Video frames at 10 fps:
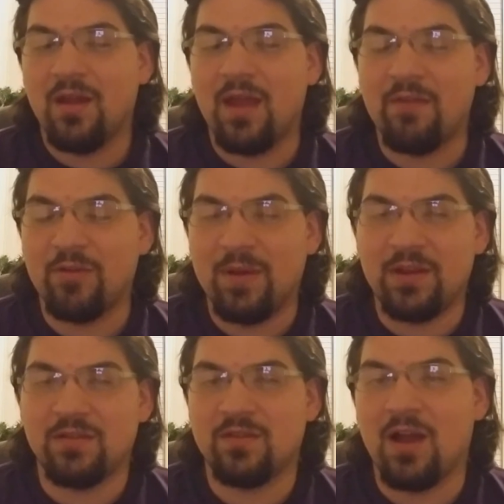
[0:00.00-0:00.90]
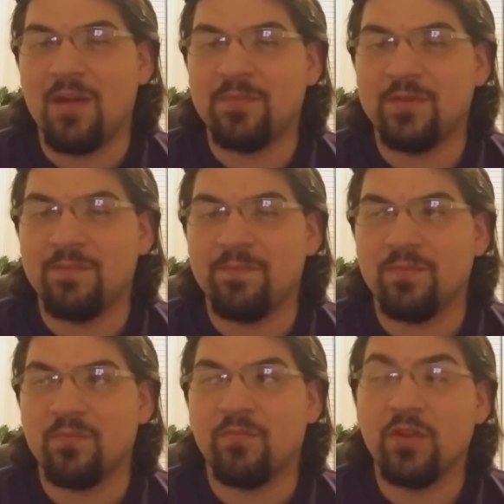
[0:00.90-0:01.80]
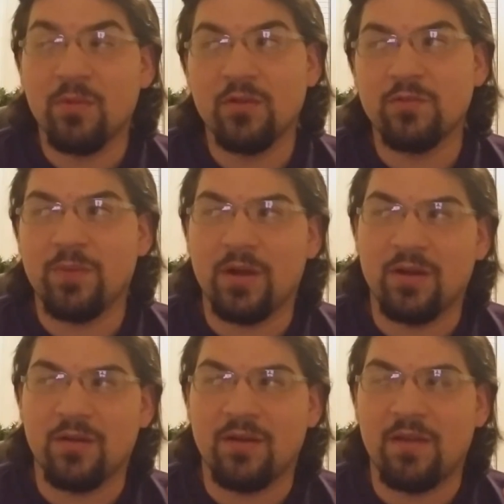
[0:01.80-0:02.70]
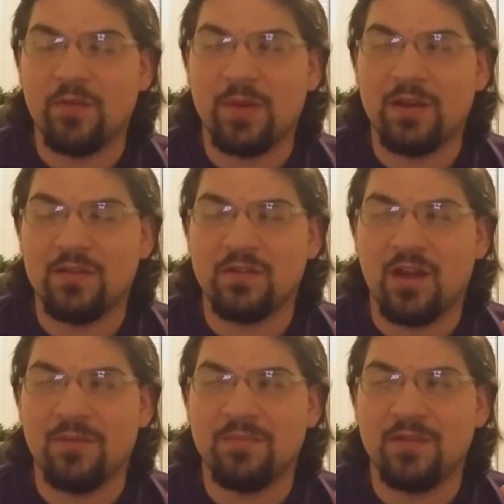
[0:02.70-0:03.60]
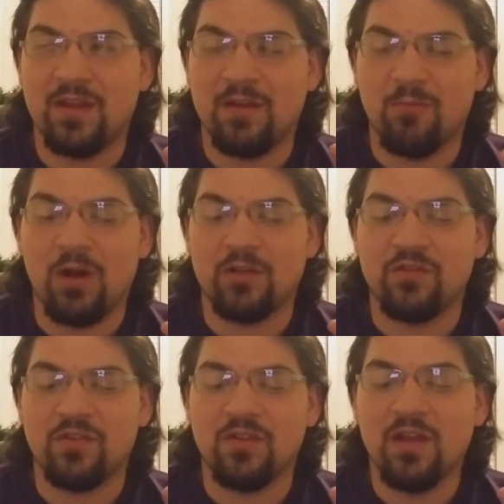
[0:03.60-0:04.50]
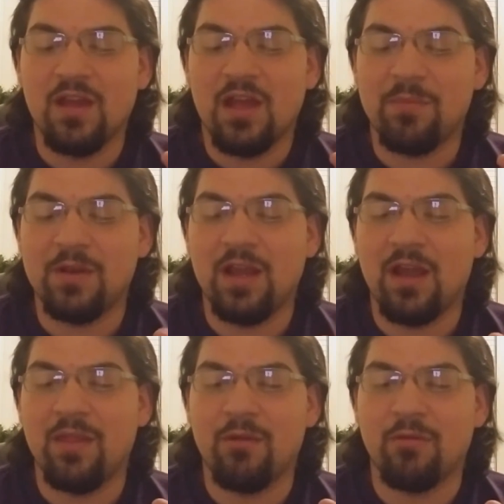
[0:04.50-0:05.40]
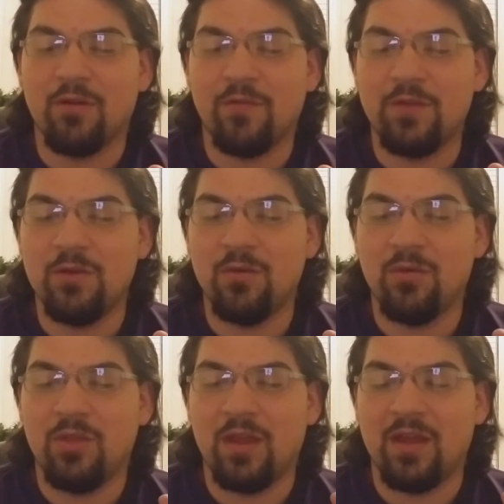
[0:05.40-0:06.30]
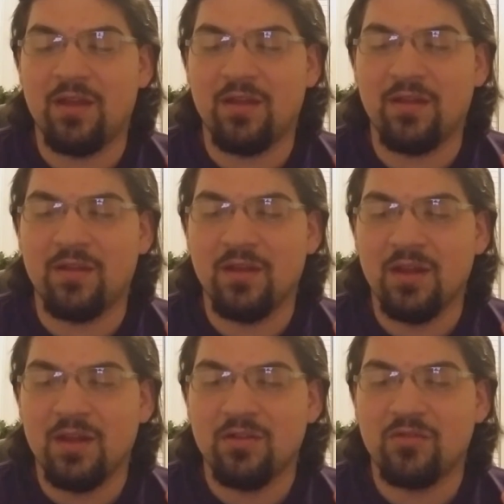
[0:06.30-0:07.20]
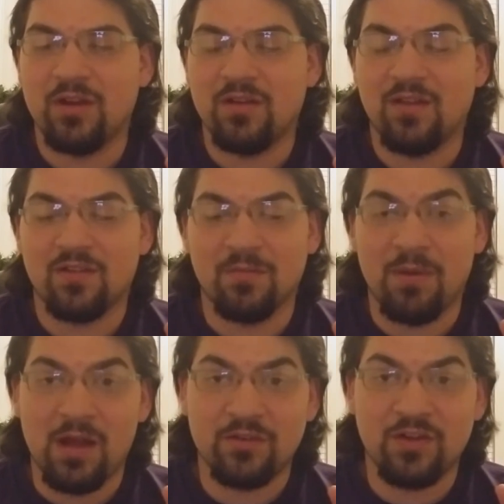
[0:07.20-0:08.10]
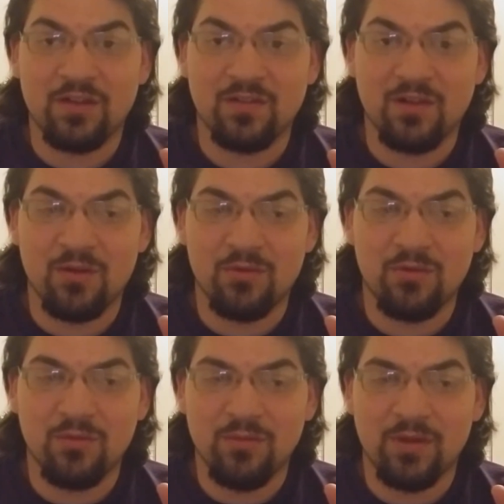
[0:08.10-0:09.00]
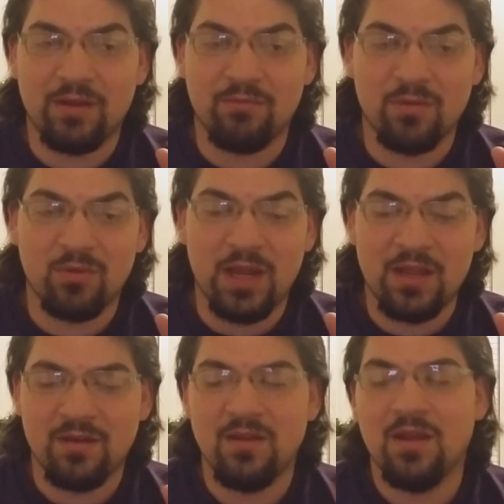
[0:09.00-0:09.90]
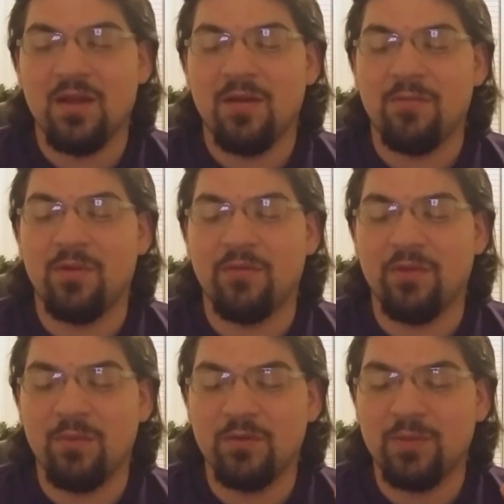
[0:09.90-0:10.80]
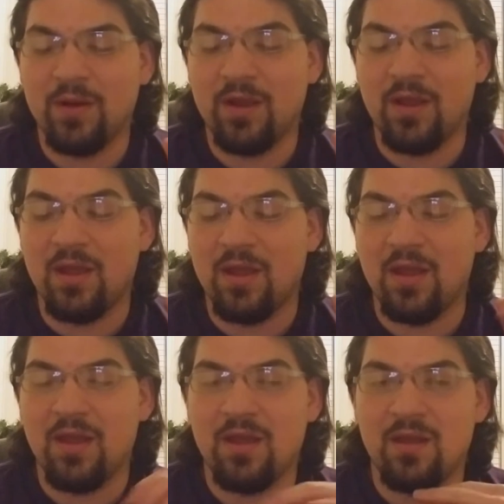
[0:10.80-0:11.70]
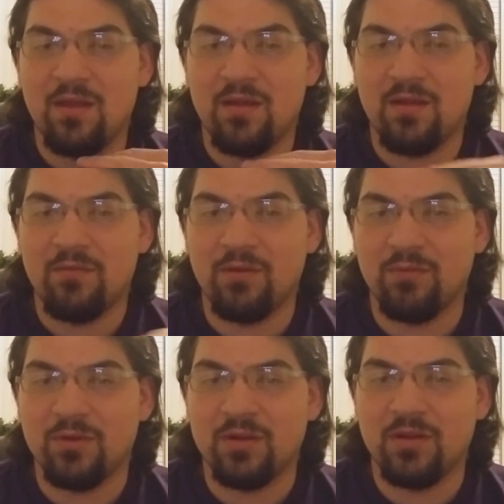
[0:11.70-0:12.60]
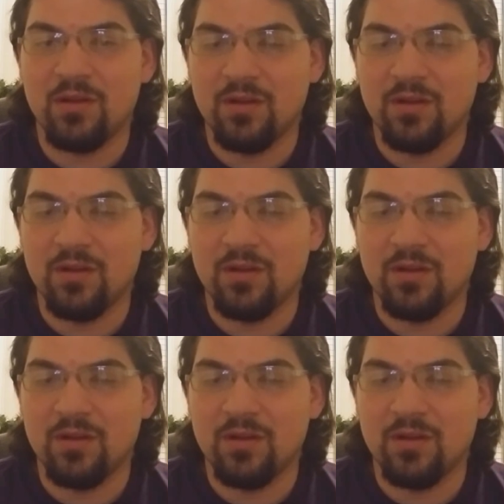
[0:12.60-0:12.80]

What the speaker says: everybody stopped. For the most part, everybody stopped and watched it. I mean, yeah, there were a few that tried to take some pot shots at Goku, like Ribrianne, but for the most part, everyone